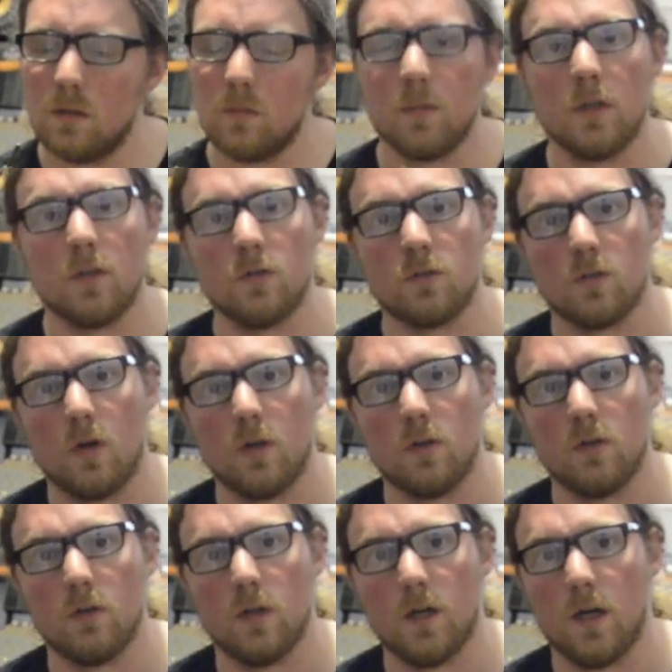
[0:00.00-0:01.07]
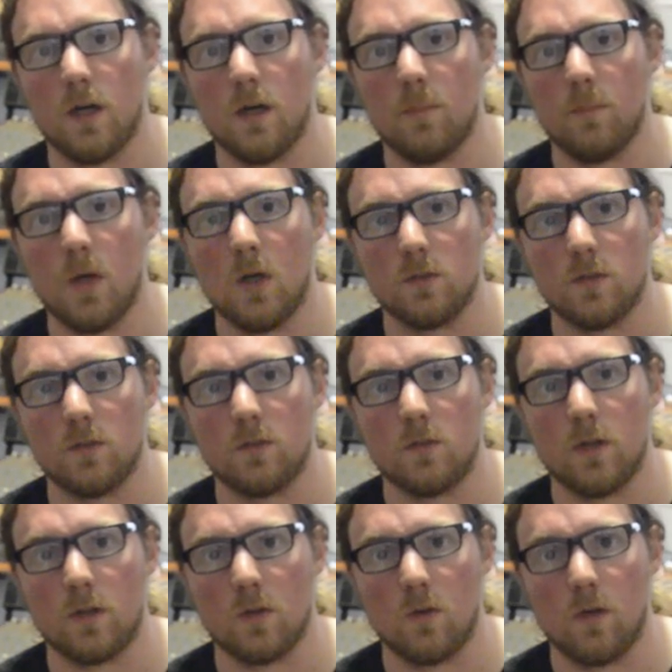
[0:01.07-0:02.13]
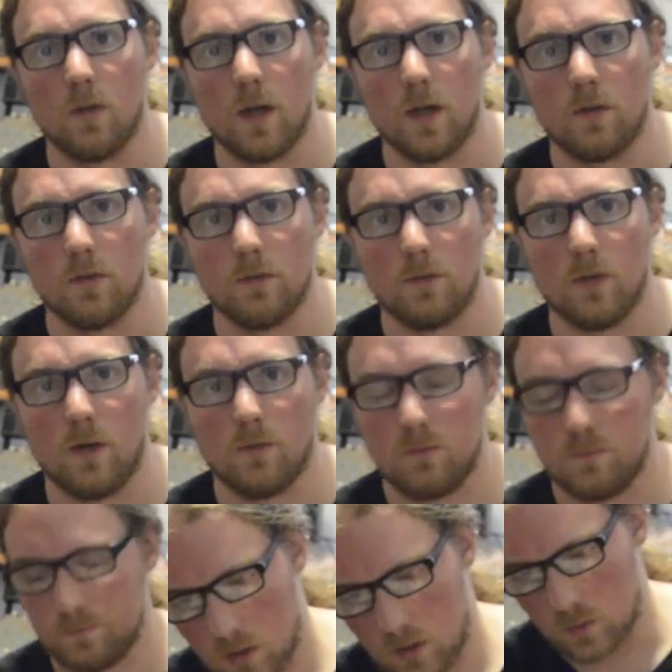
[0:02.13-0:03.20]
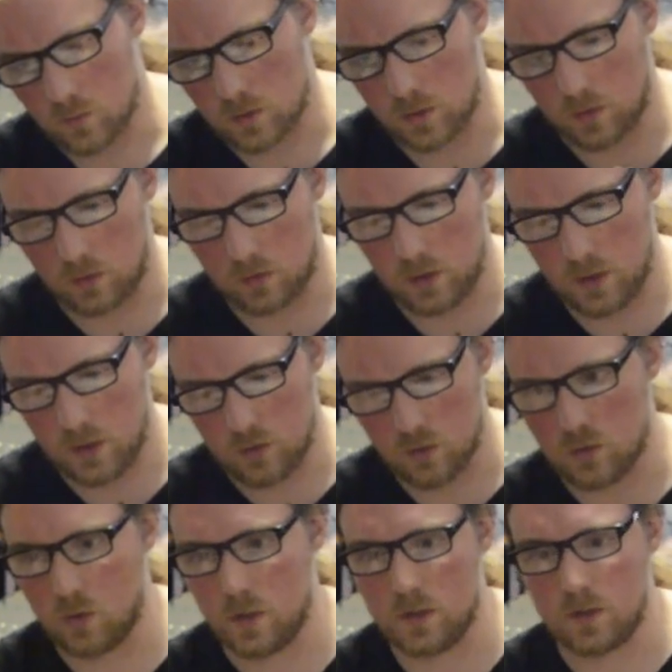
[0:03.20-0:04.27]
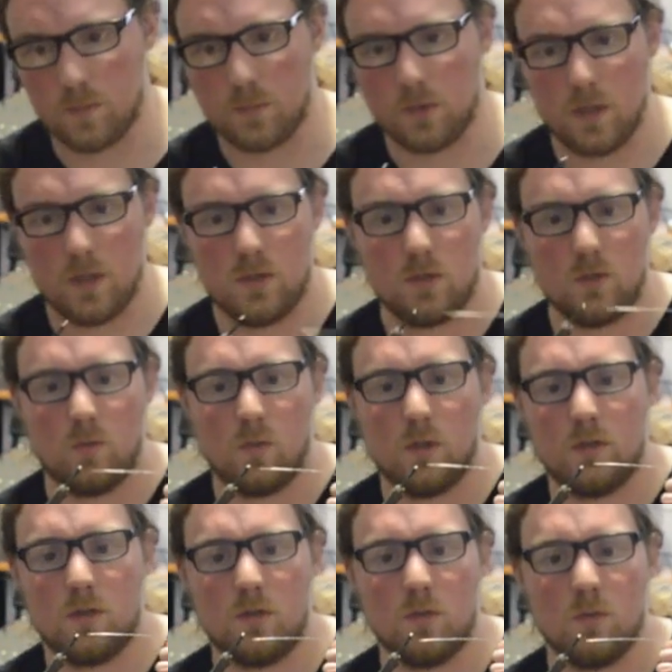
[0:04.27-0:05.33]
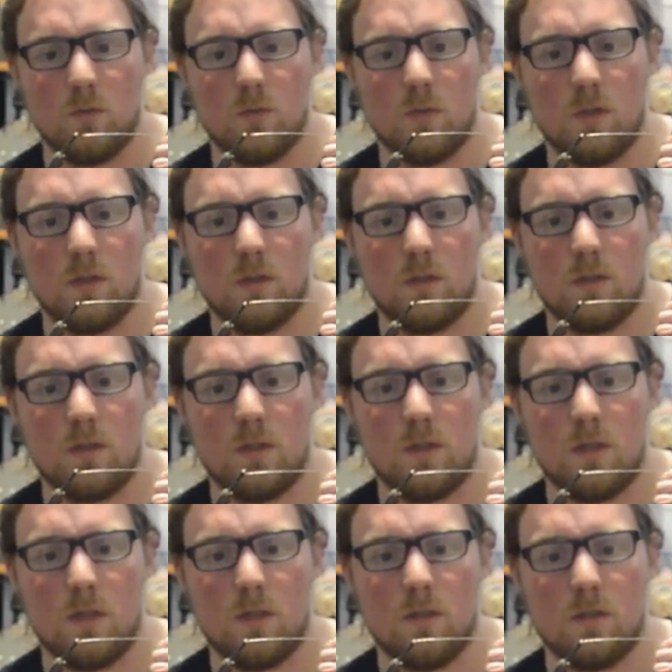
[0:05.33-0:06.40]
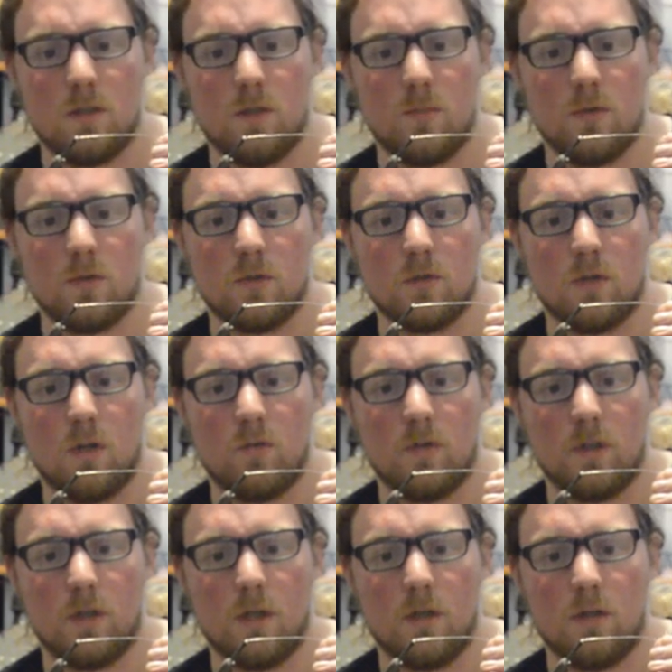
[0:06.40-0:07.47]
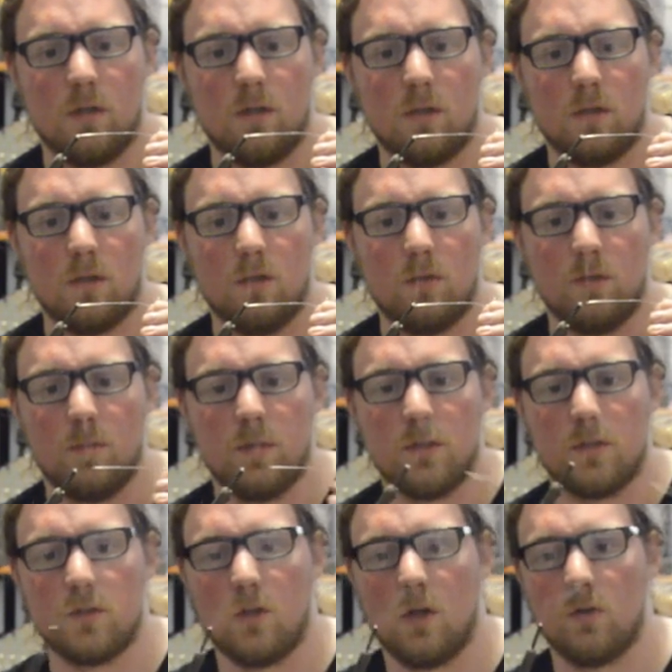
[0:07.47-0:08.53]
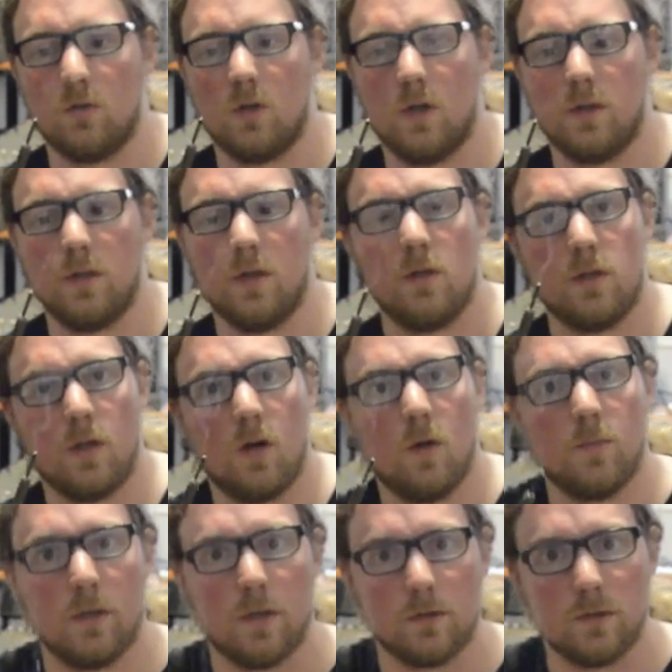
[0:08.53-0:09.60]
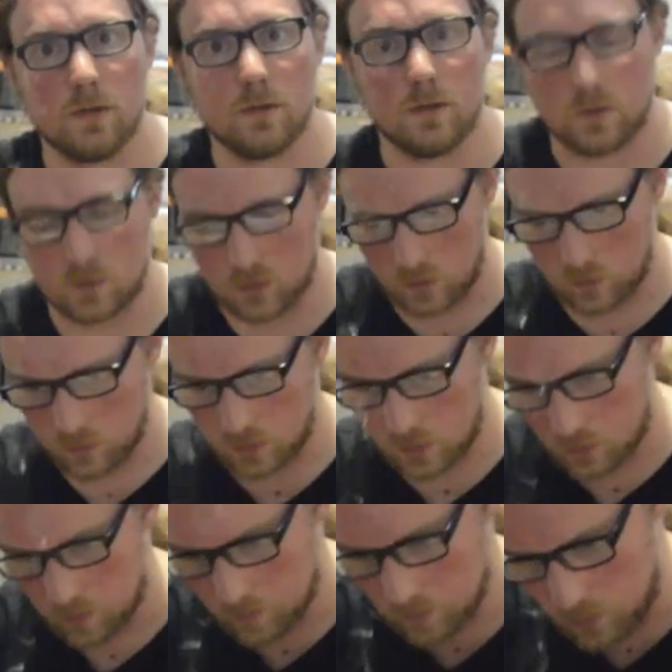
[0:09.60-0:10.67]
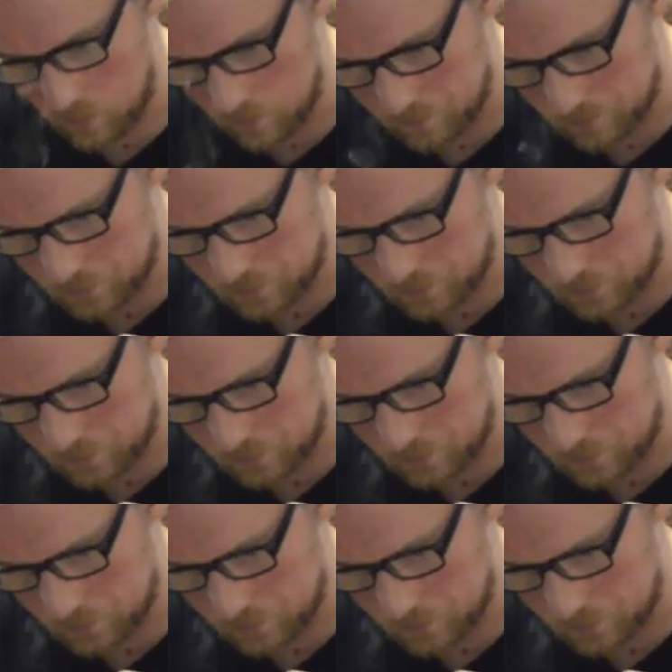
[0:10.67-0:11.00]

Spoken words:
make your solder melt and stick and all that good stuff. Once it's clean, your joint's in place, you want to tin the tip of your soldering iron. Get a little bit of solder on there to help the existing solder on here melt.